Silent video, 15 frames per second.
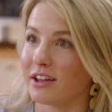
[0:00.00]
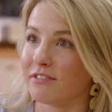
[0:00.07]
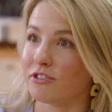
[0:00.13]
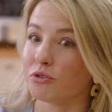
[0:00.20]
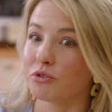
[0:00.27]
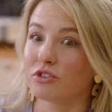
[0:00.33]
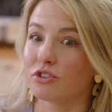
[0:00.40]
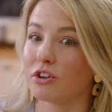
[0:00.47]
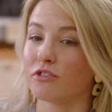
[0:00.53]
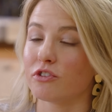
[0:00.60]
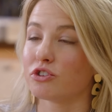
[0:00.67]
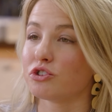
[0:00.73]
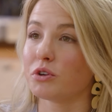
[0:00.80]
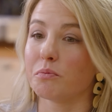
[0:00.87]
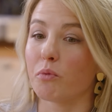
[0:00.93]
If you if
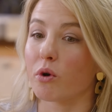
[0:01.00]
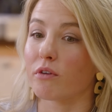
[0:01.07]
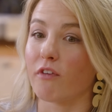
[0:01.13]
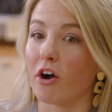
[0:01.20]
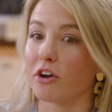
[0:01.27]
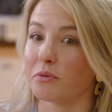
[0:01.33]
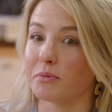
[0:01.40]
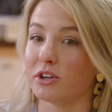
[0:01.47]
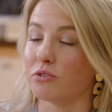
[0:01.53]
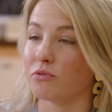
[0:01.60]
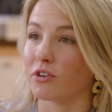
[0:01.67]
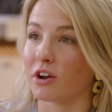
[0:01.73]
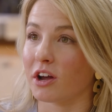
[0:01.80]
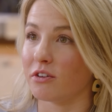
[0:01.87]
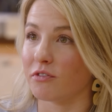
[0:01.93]
you're doing more volume than you
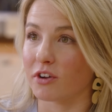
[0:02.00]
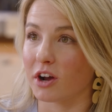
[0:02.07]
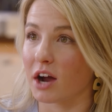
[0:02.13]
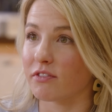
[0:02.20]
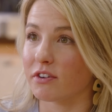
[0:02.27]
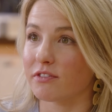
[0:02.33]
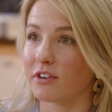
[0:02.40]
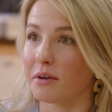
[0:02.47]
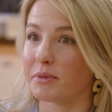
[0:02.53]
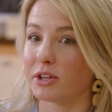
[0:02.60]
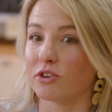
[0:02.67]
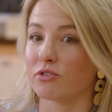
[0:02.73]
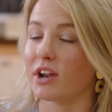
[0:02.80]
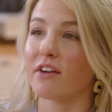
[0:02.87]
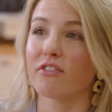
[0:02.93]
can recover from, then
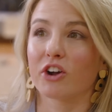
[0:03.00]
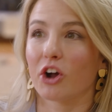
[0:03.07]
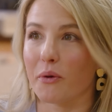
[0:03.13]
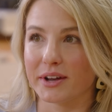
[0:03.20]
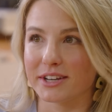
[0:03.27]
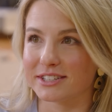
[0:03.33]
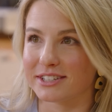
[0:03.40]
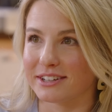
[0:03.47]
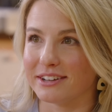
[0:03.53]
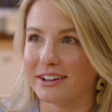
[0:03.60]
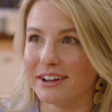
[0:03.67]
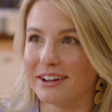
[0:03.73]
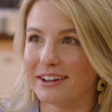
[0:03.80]
you're never going to